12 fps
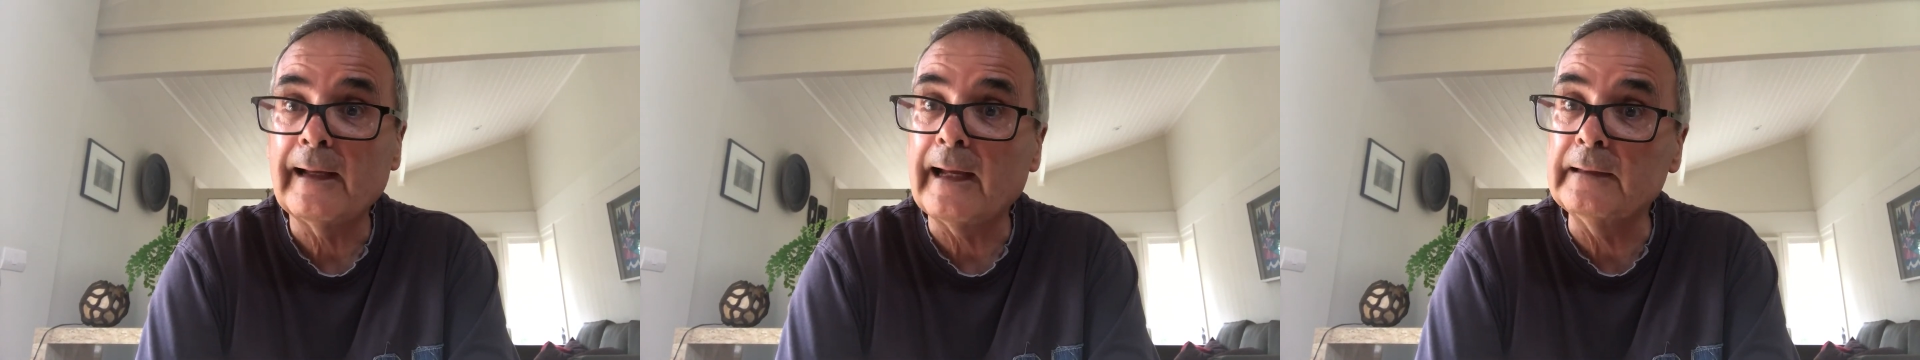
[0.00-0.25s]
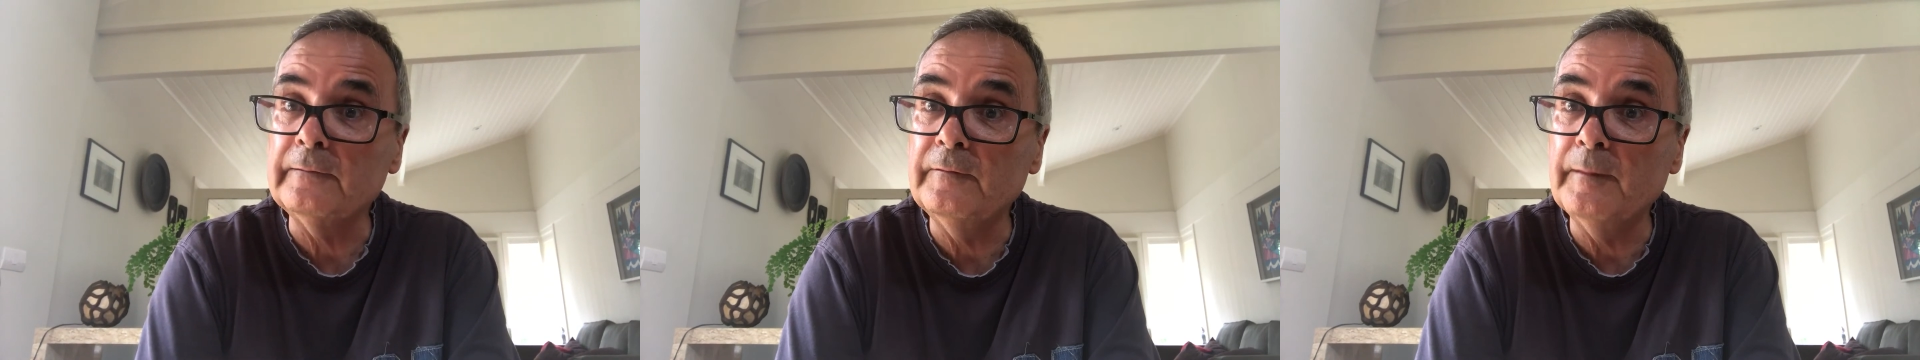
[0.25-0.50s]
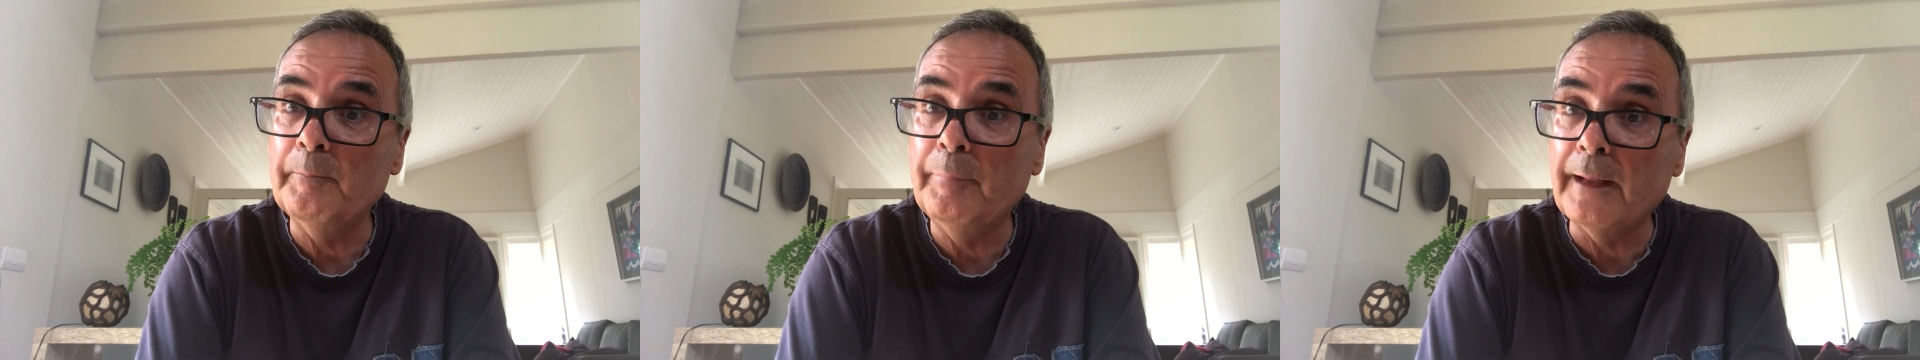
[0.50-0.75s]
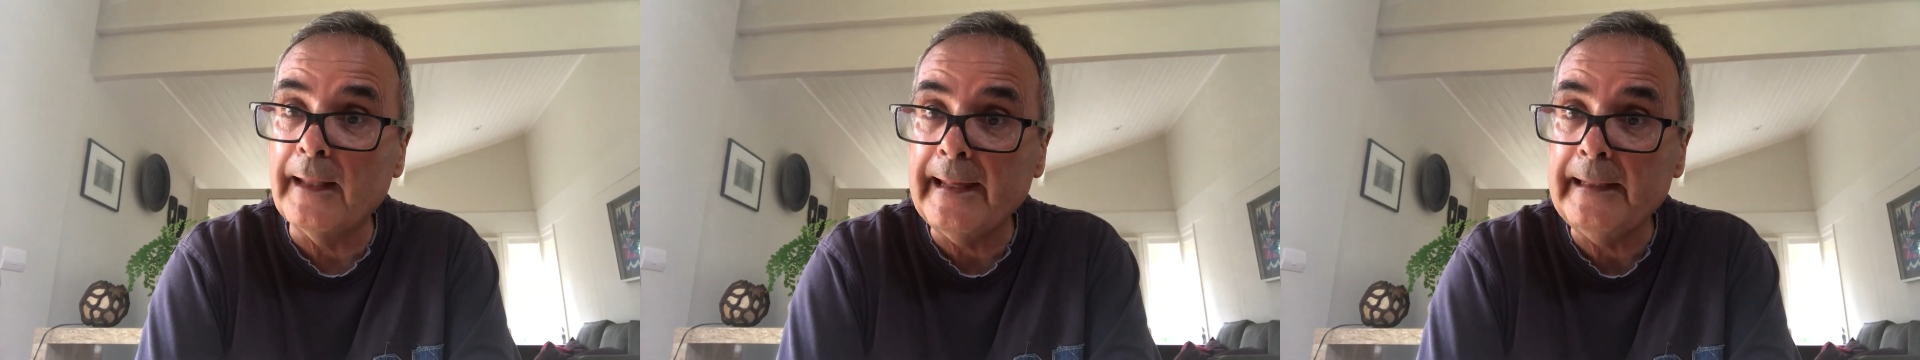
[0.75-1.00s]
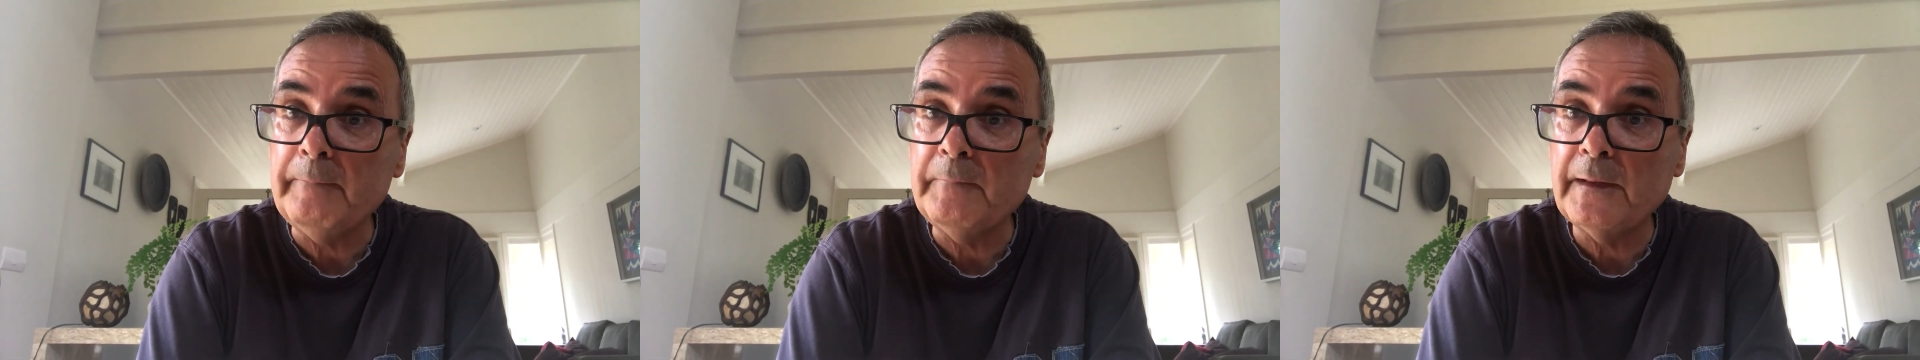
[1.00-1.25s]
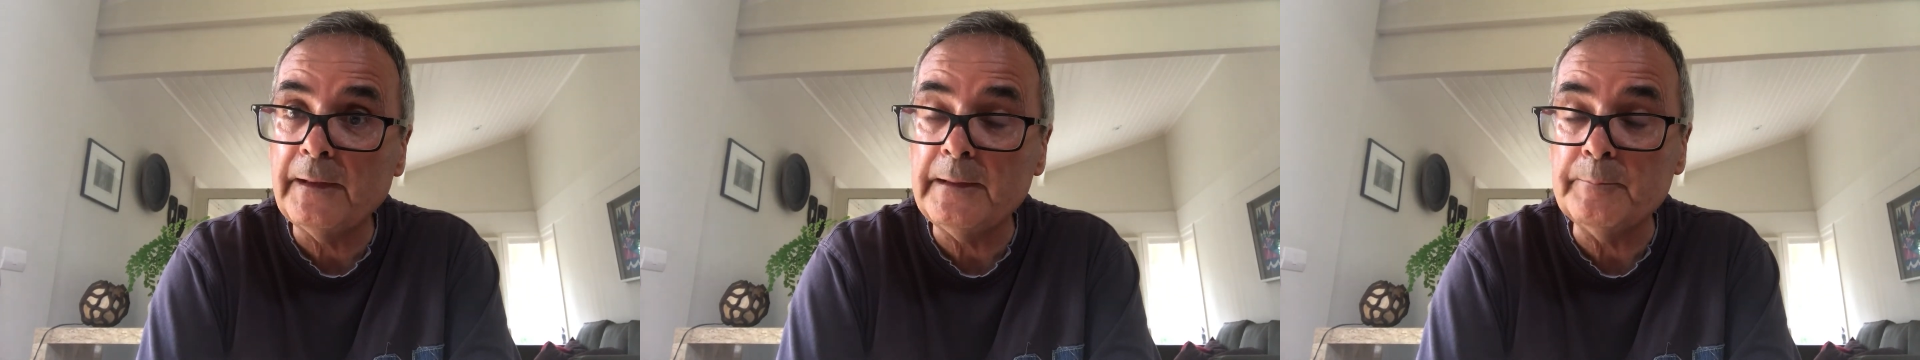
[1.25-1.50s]
and the blame
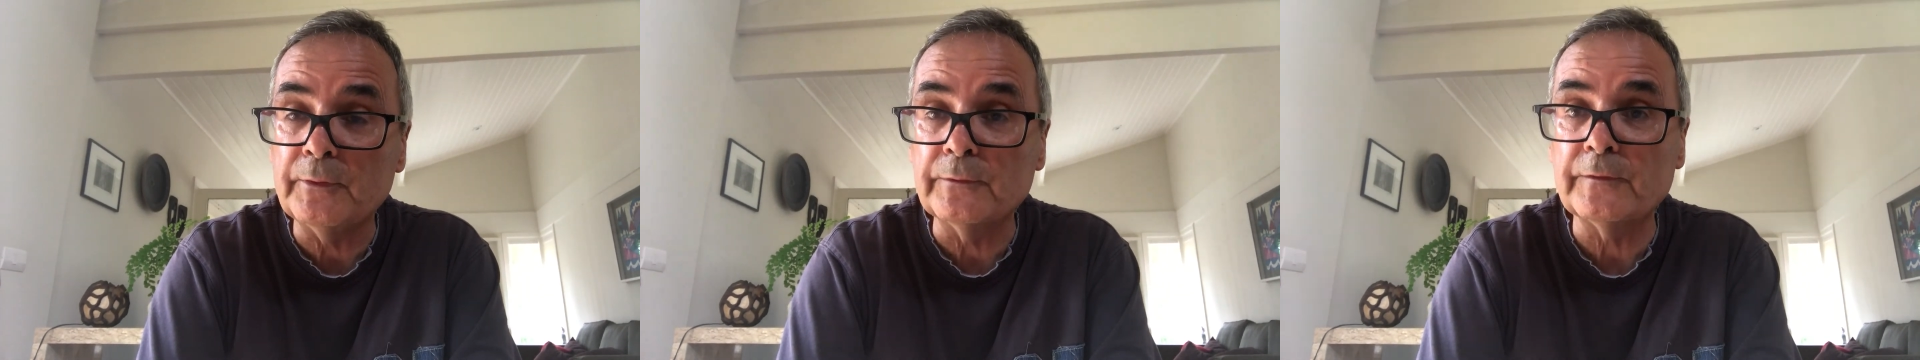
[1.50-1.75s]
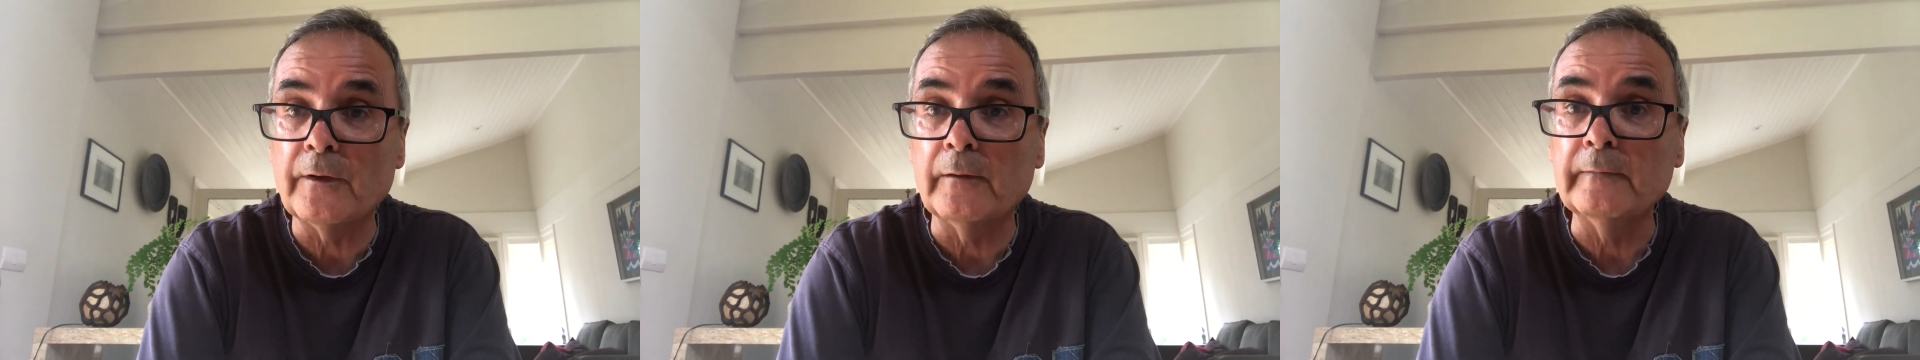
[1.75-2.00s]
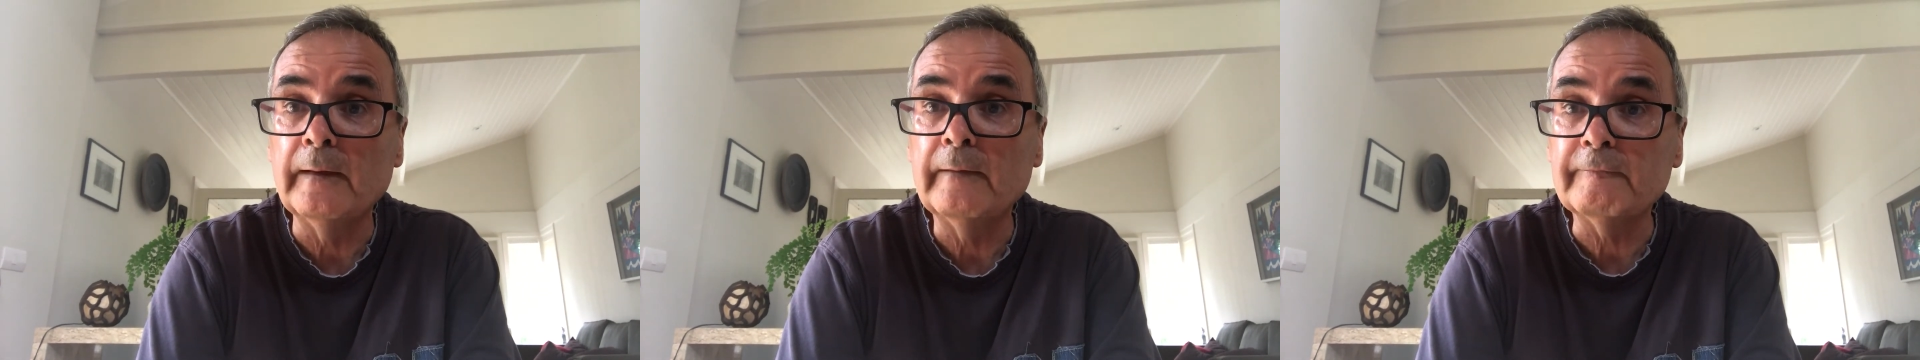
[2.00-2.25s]
that he put on